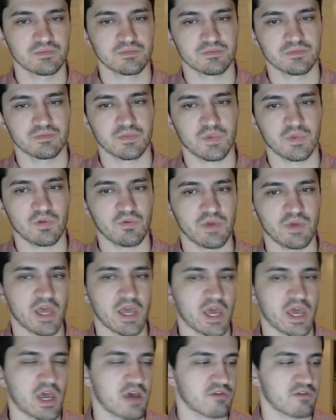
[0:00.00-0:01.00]
we
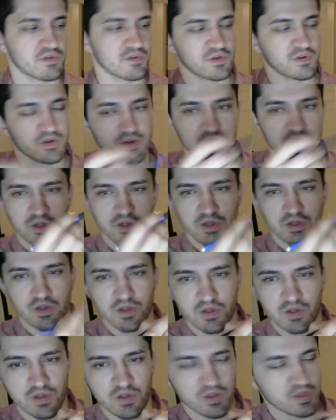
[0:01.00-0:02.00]
have
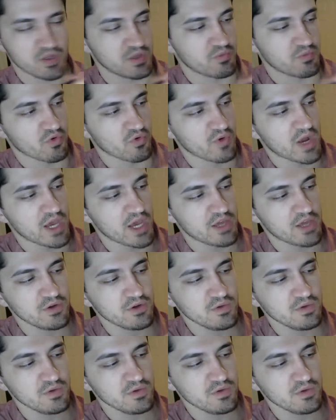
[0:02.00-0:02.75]
the parietal,